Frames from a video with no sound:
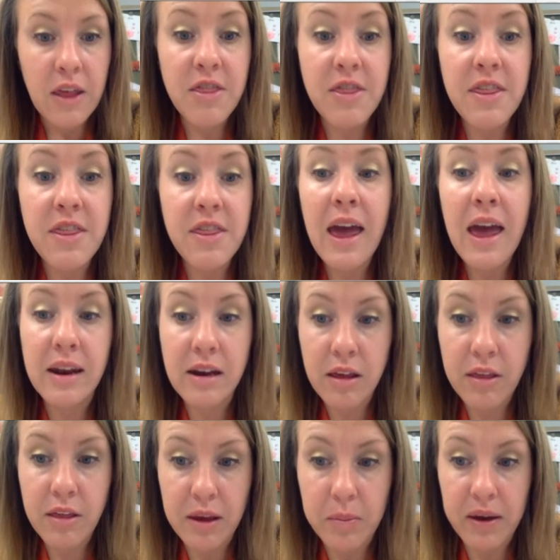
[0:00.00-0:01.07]
Then
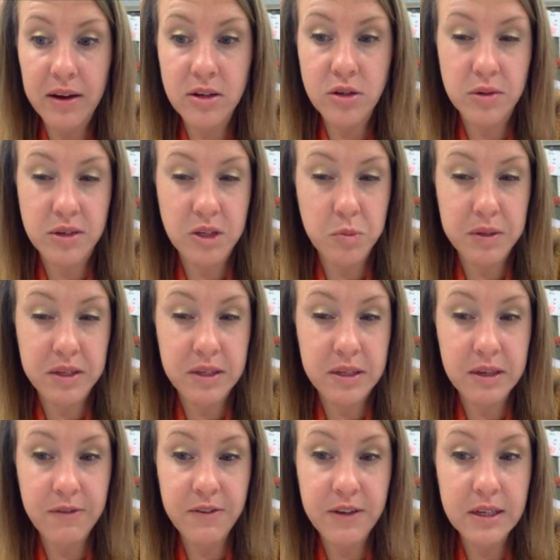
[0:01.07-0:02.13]
think back to a
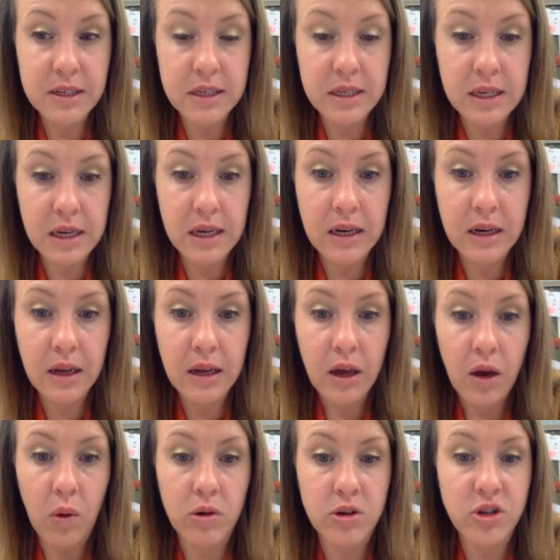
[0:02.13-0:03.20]
specific scene
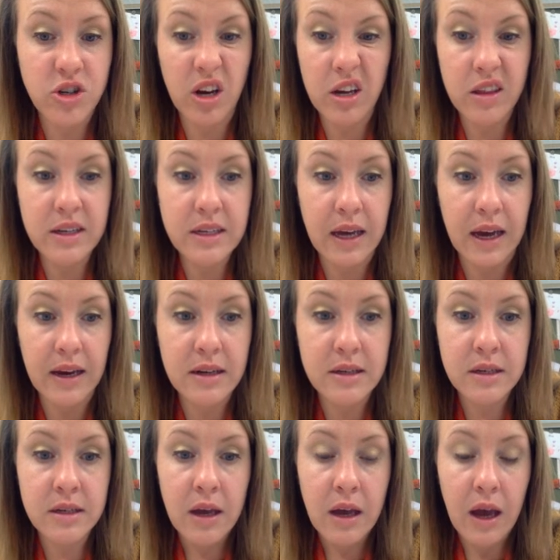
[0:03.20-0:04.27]
or chunk of the
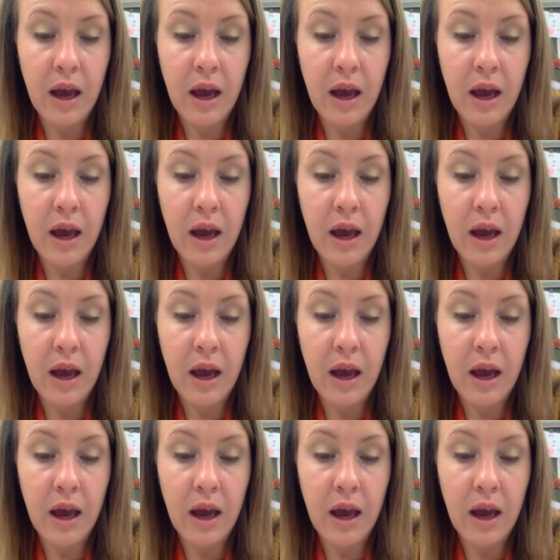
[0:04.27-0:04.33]
text